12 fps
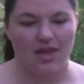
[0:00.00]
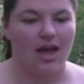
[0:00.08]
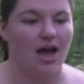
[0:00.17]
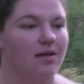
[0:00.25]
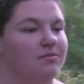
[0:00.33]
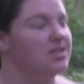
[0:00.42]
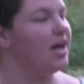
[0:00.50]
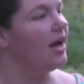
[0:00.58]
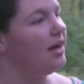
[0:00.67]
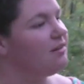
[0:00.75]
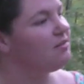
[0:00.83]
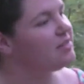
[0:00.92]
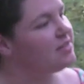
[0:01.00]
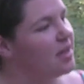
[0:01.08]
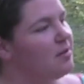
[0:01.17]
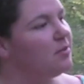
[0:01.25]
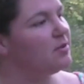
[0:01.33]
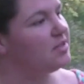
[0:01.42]
I'm tired of the
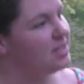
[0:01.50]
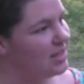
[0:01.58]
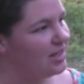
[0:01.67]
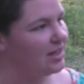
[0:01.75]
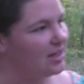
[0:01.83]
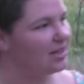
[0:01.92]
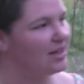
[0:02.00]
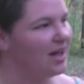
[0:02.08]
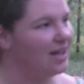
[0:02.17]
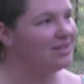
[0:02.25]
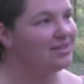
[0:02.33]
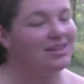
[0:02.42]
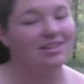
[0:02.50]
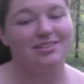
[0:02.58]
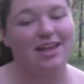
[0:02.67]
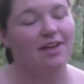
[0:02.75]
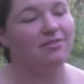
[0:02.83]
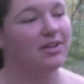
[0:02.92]
same routine. I see
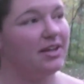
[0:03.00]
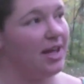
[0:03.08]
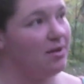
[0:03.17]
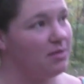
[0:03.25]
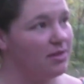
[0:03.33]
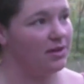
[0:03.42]
this every day with